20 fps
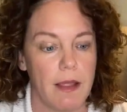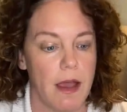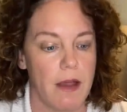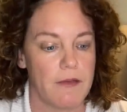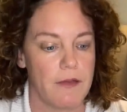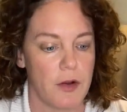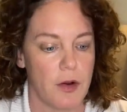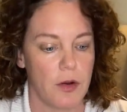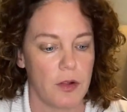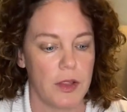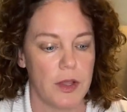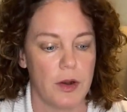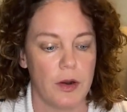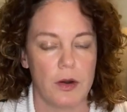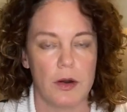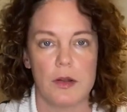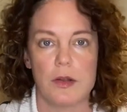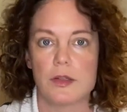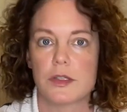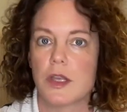Early
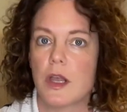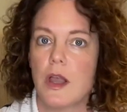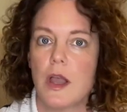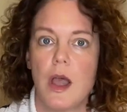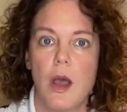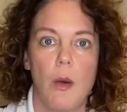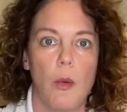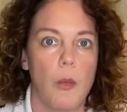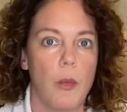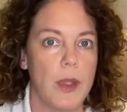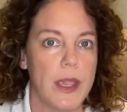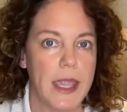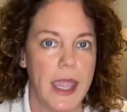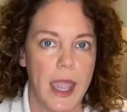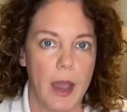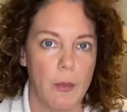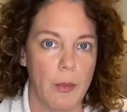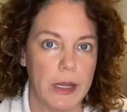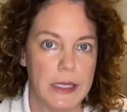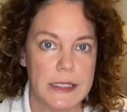Girls. We can't
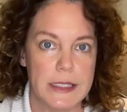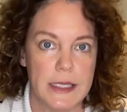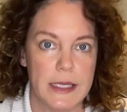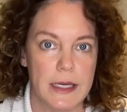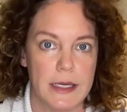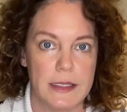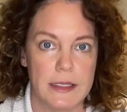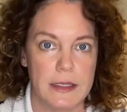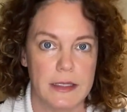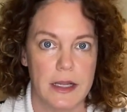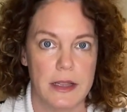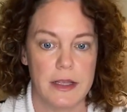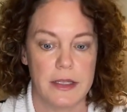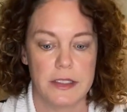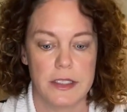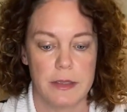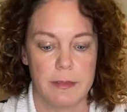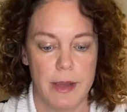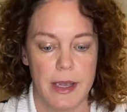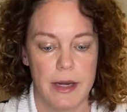wait to get into the
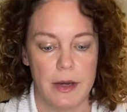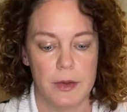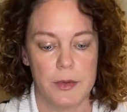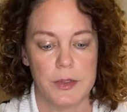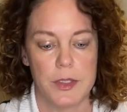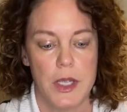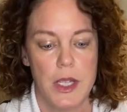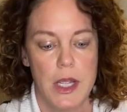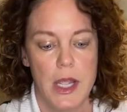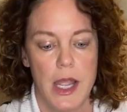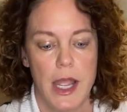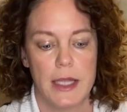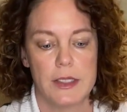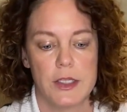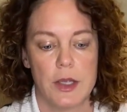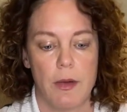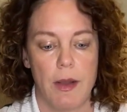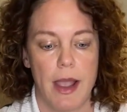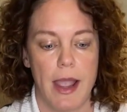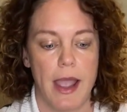tomatoes. And so
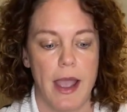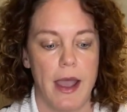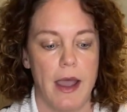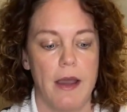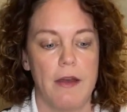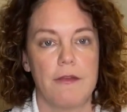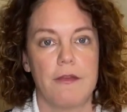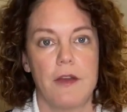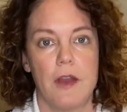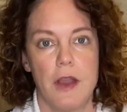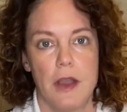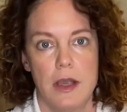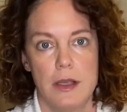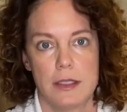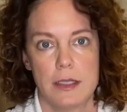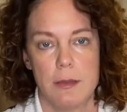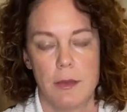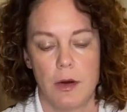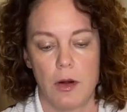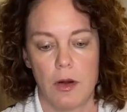I have some
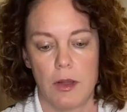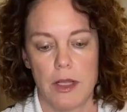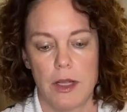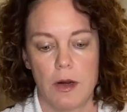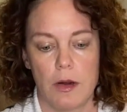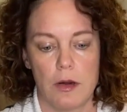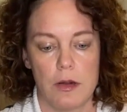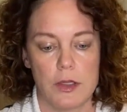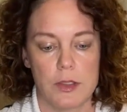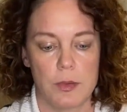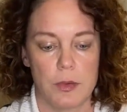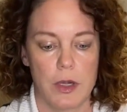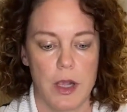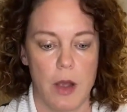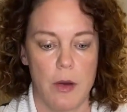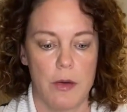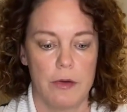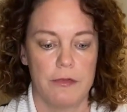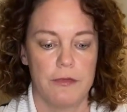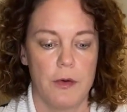Early Girls we're
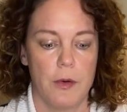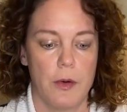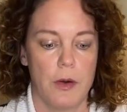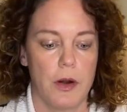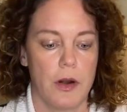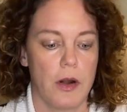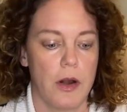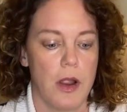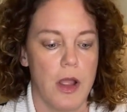going for.